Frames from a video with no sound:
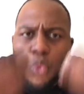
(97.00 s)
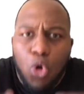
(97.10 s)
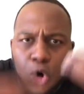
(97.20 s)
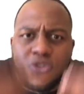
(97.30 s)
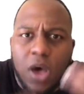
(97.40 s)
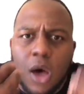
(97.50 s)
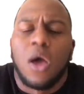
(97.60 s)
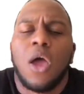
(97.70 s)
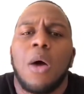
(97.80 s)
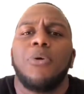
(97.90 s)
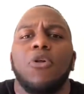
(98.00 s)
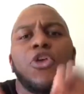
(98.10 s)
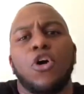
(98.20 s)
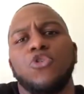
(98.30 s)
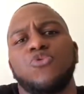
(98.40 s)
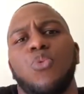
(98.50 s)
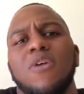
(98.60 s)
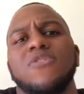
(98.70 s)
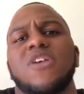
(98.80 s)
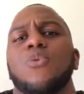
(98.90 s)
water, but those
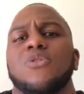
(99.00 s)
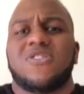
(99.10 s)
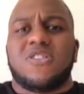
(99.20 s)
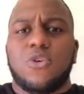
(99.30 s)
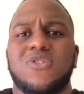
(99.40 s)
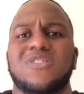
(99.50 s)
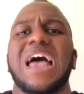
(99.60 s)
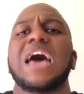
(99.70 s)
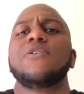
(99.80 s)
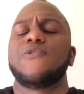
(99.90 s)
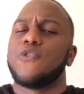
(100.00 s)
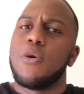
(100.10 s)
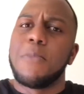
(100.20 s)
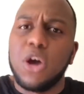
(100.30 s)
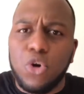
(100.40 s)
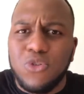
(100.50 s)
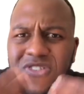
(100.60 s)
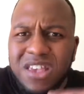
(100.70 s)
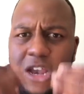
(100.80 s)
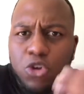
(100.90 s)
ones that would still stand firm and
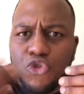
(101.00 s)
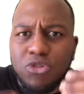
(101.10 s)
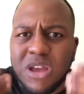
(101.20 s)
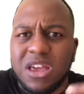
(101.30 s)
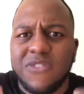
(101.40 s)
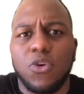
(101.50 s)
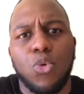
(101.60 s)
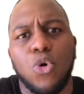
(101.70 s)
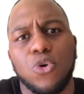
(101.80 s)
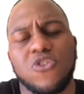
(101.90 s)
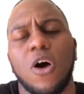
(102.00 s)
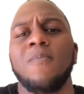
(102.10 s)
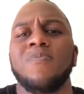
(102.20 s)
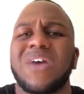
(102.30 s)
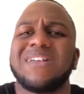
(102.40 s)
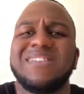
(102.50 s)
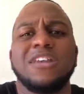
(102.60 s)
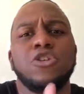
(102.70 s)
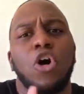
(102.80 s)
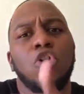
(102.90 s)
continue drinking the water, that
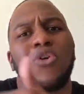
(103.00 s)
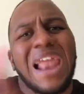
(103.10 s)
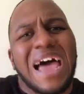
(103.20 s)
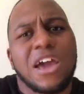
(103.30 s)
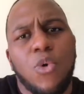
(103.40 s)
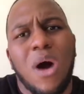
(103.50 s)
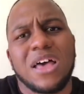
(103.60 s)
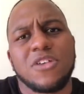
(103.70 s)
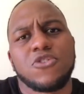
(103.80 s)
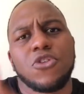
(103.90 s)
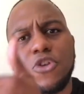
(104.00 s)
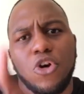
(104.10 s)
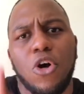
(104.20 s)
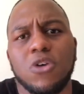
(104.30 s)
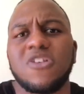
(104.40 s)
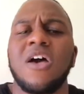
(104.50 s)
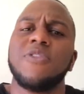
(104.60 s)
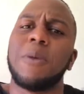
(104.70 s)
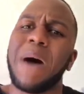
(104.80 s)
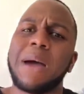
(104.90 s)
did not look likewise to the dogs,
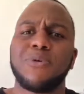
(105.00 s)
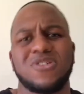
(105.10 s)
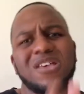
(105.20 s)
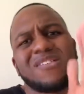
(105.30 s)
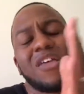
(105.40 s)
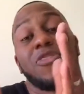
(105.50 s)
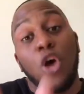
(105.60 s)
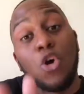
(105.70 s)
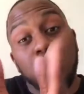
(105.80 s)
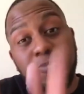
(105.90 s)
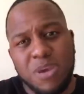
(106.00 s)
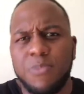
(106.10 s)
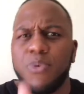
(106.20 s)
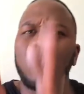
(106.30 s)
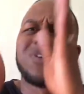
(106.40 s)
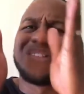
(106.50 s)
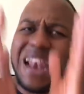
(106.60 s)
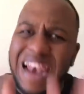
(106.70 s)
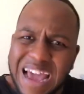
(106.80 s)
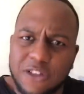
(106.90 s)
the Bible says that those people were
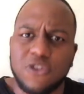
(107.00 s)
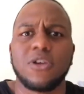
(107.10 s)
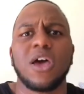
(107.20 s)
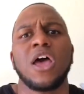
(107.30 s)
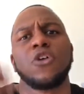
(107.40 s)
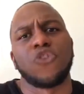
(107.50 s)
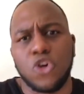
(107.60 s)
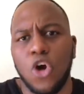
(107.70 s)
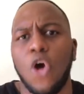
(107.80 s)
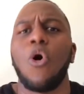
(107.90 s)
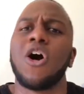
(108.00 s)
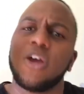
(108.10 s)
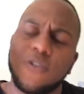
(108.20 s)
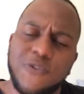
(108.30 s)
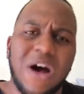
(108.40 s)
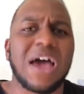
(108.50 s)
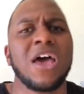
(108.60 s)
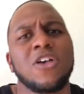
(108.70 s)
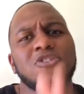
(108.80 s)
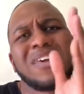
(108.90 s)
selected to go on and fight.
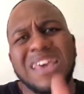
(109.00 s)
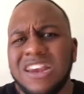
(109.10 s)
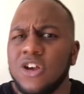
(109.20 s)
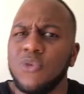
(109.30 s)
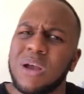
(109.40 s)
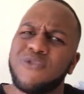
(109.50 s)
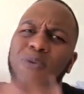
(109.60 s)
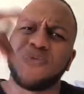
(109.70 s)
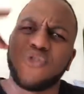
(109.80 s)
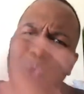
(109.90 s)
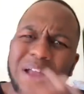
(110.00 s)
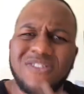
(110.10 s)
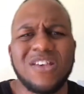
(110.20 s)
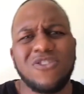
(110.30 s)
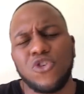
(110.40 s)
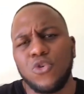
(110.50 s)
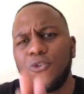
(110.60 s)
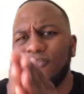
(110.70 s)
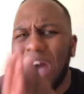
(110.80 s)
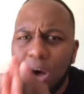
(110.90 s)
So Gideon went from
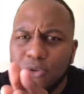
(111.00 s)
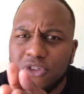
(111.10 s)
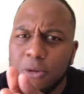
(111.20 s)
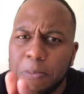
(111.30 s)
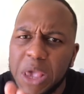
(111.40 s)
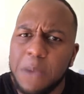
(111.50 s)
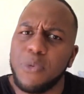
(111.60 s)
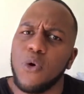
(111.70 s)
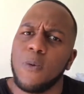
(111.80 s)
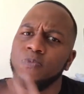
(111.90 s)
22,000 people